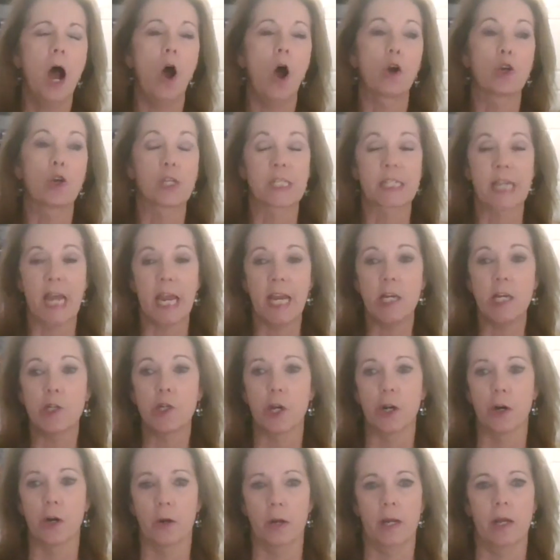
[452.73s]
Our
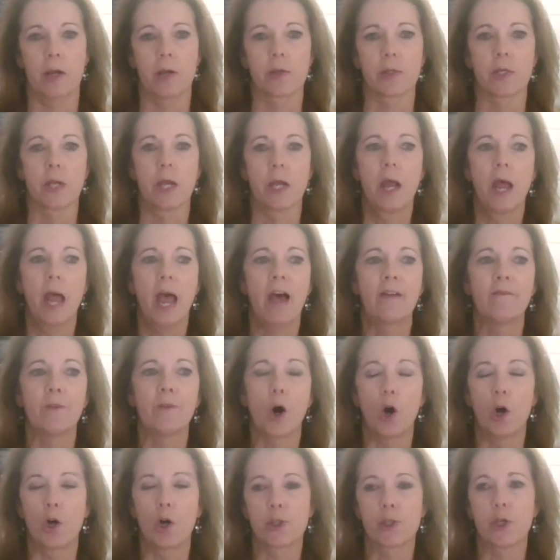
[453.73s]
stage areas have
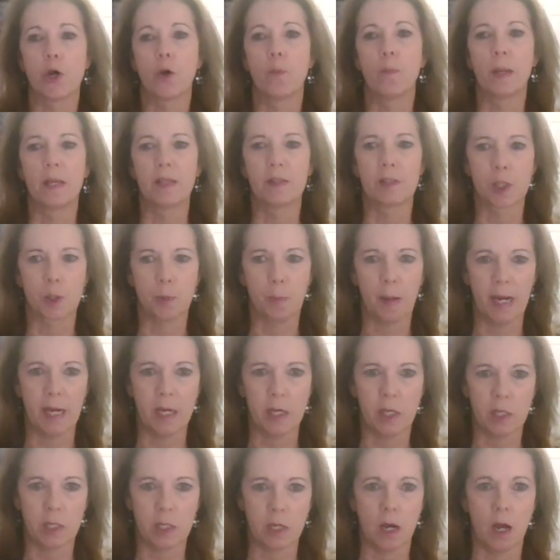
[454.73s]
also been
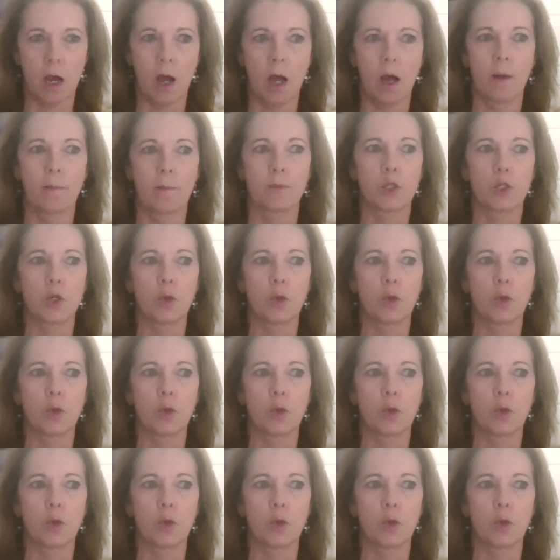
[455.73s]
spaced um,